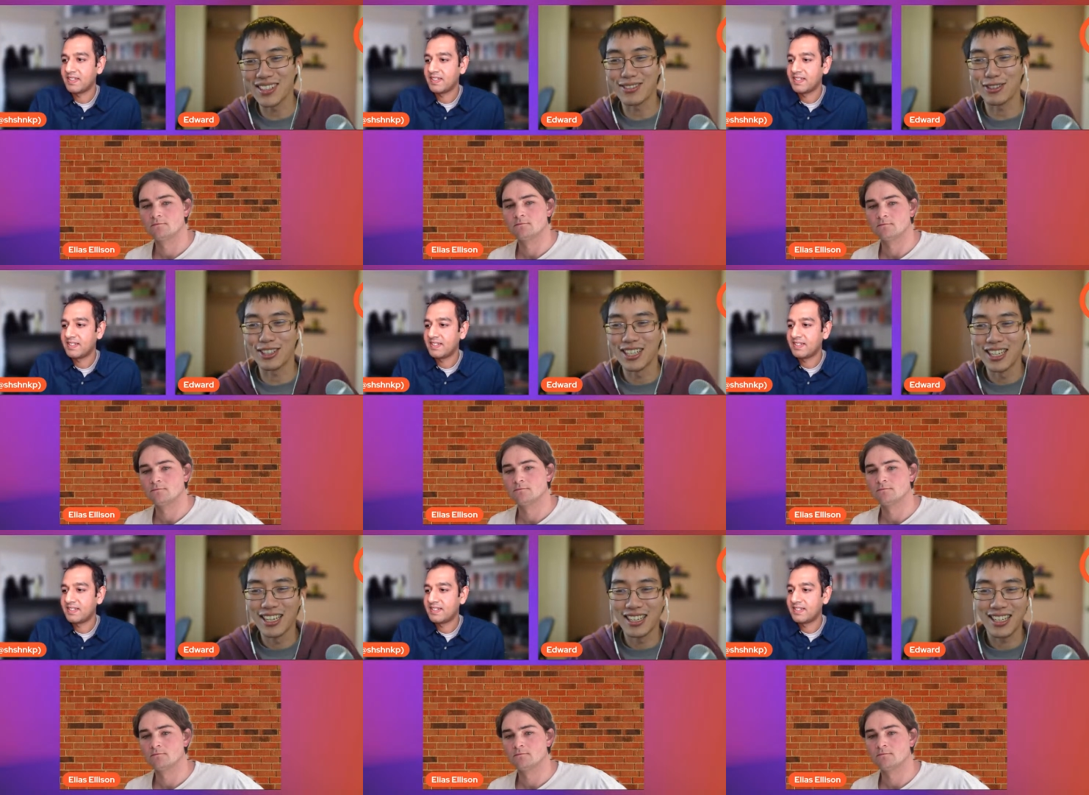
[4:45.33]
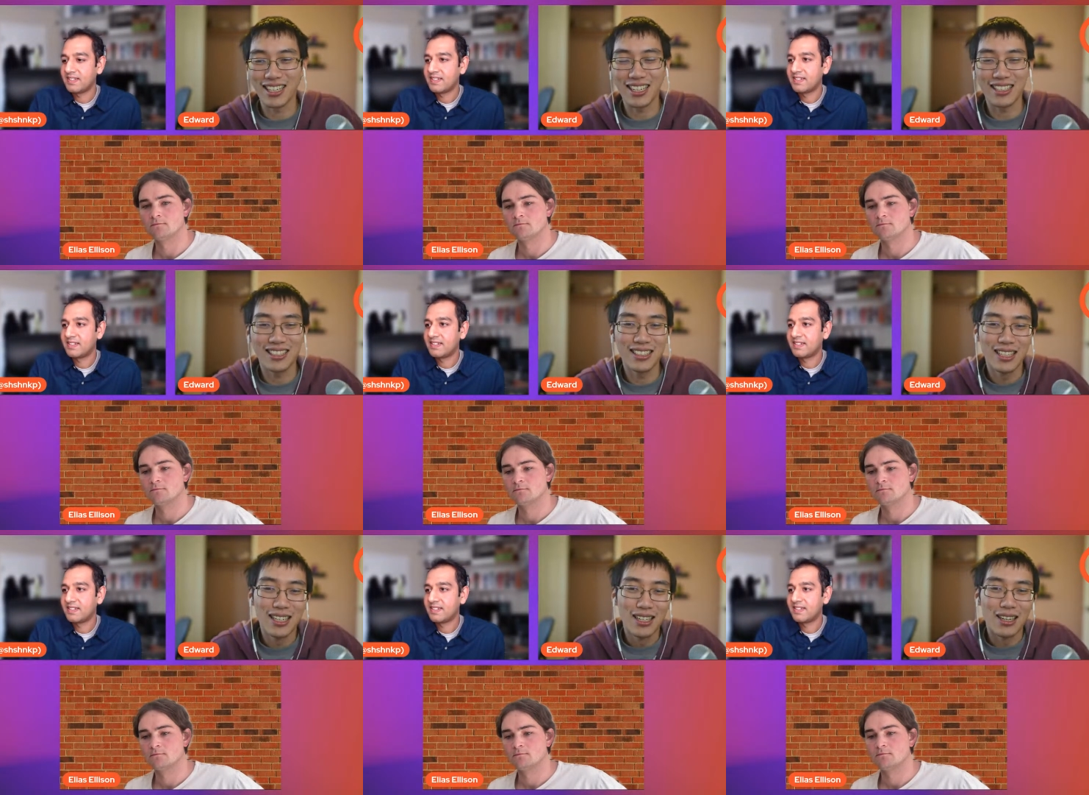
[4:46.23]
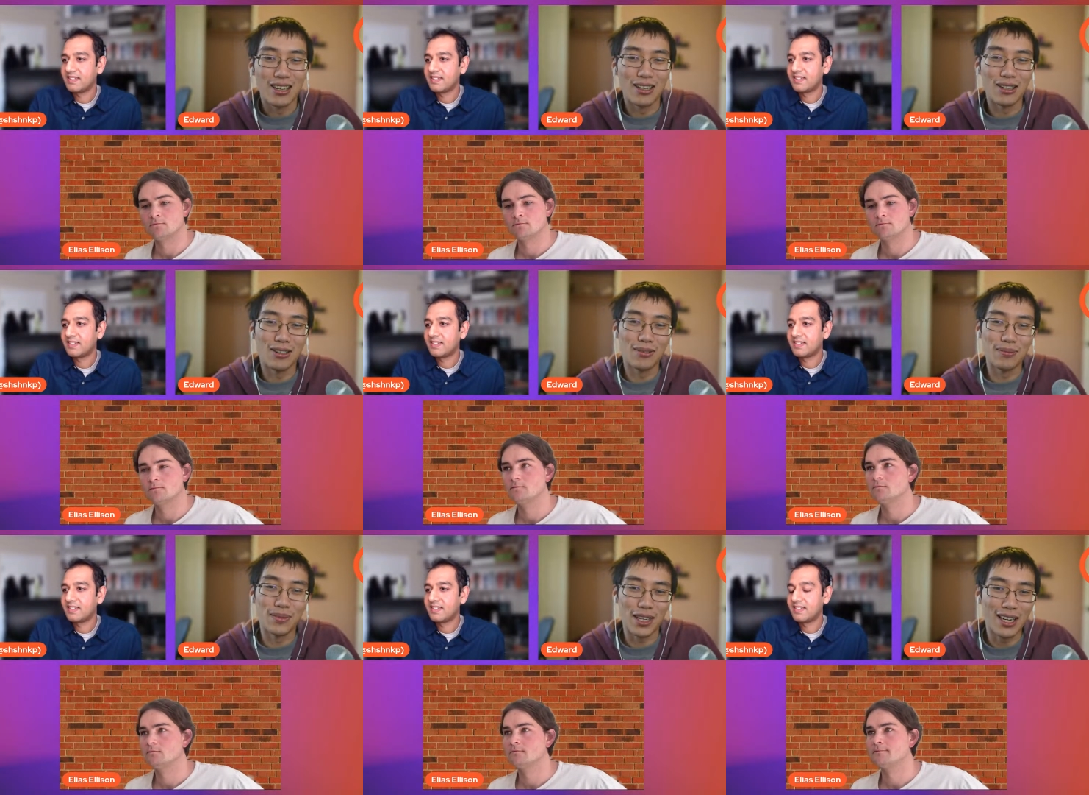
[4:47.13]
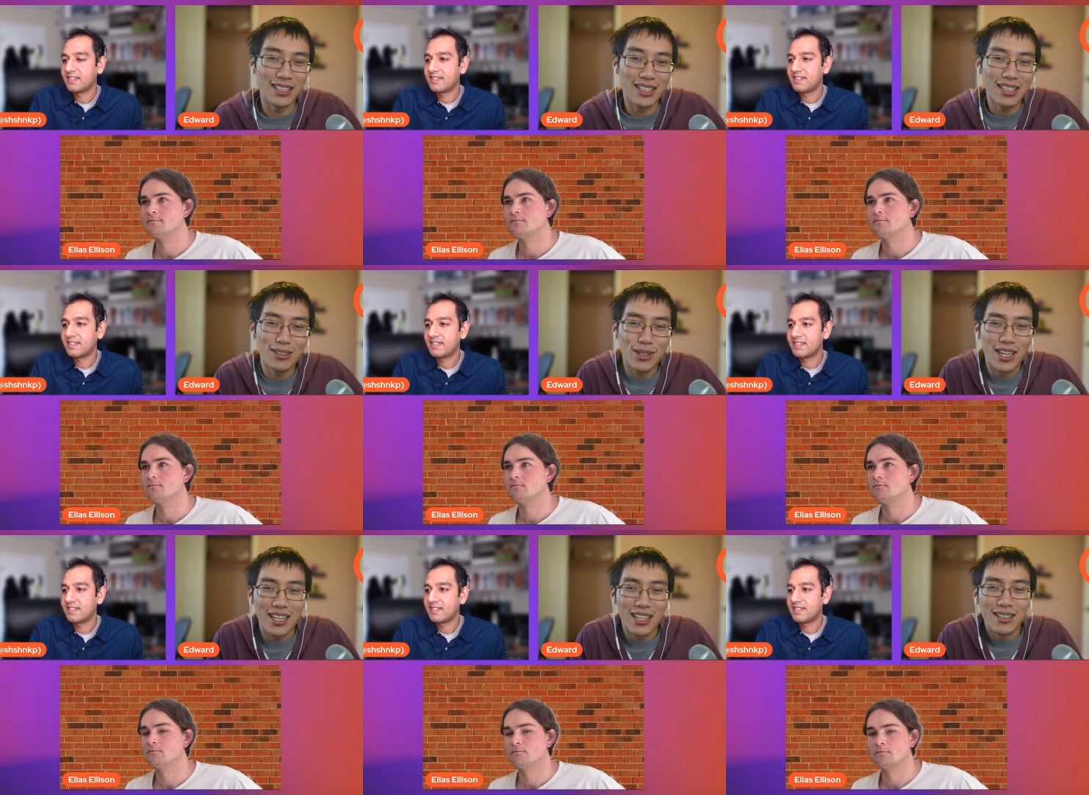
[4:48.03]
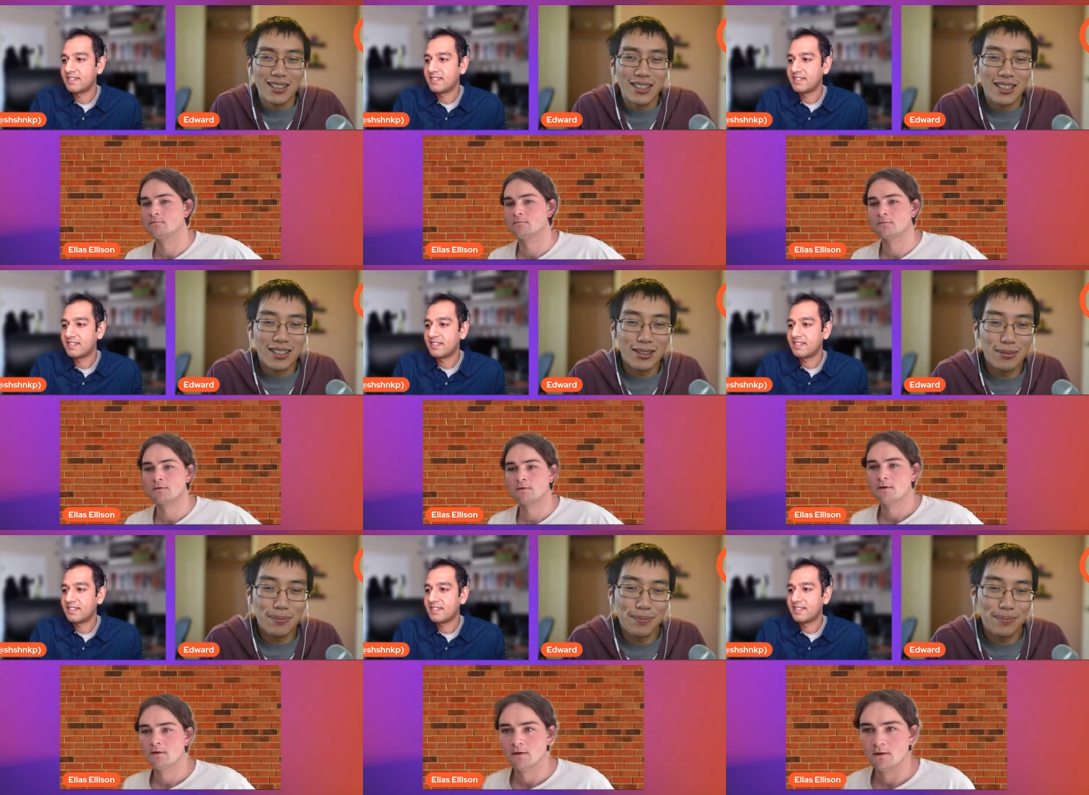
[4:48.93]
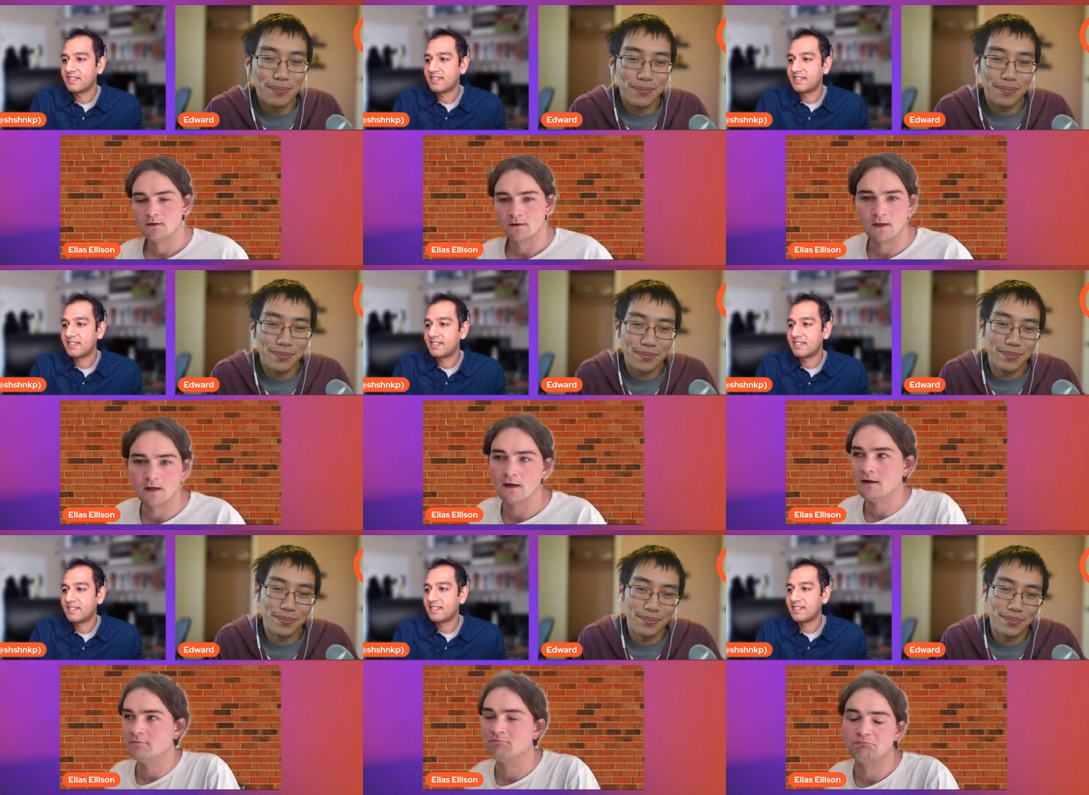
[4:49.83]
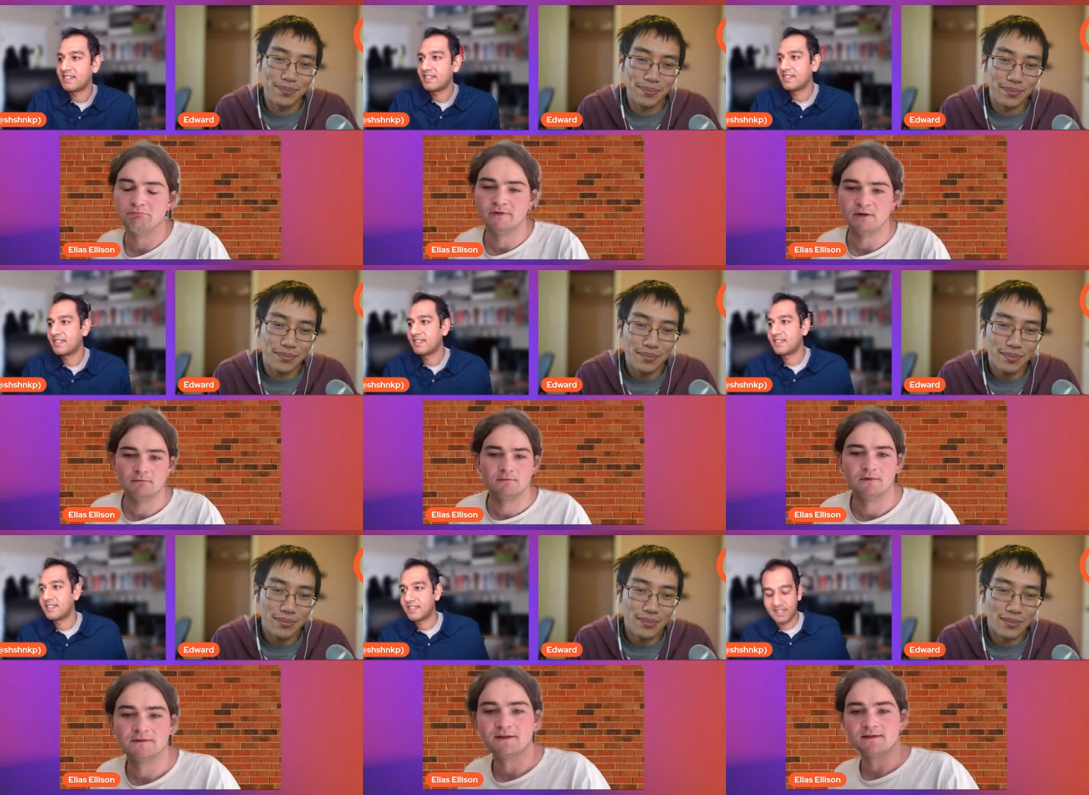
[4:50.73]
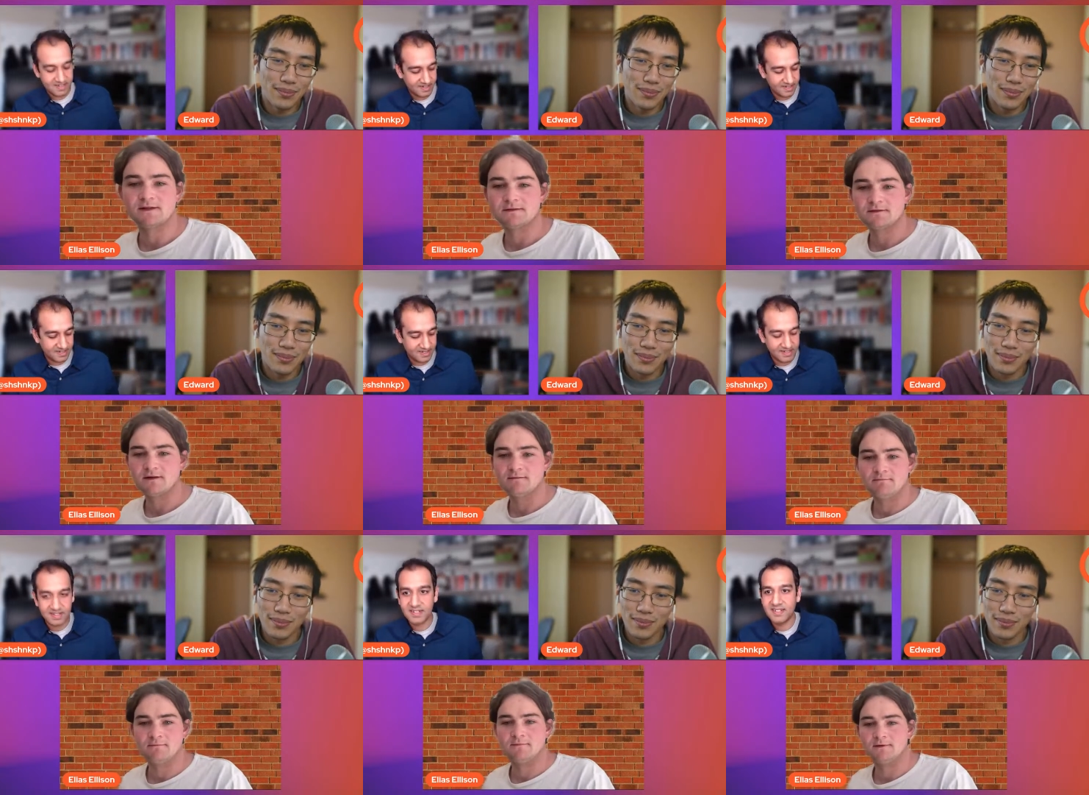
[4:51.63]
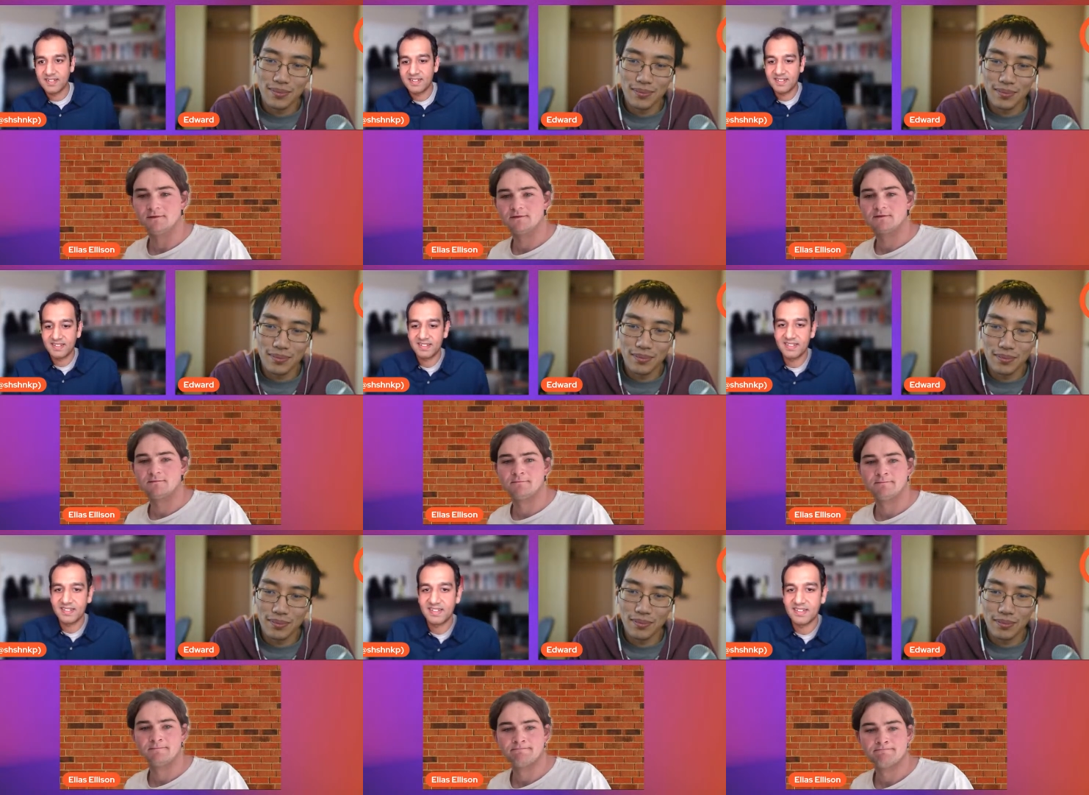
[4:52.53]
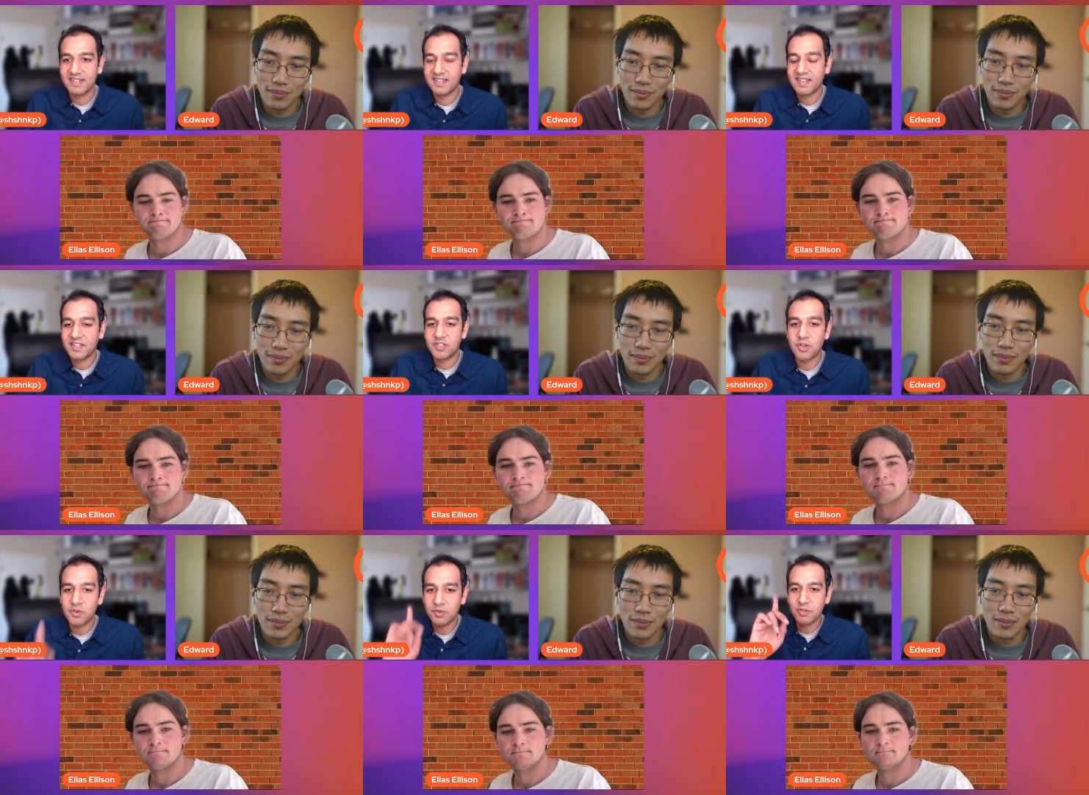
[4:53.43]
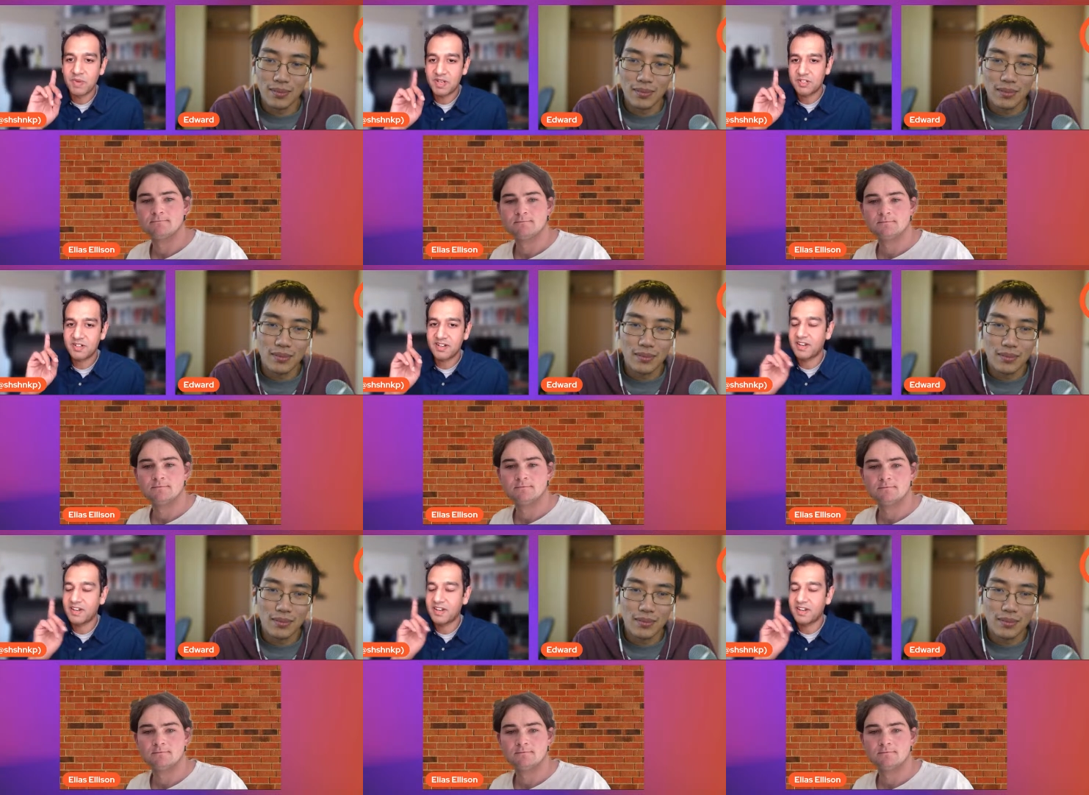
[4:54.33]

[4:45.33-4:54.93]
Speaker 1: different in that case. Um, Elias, anything you want to add here?
Speaker 2: Um, nope, that sounds good.
Speaker 3: Thanks. So you mentioned,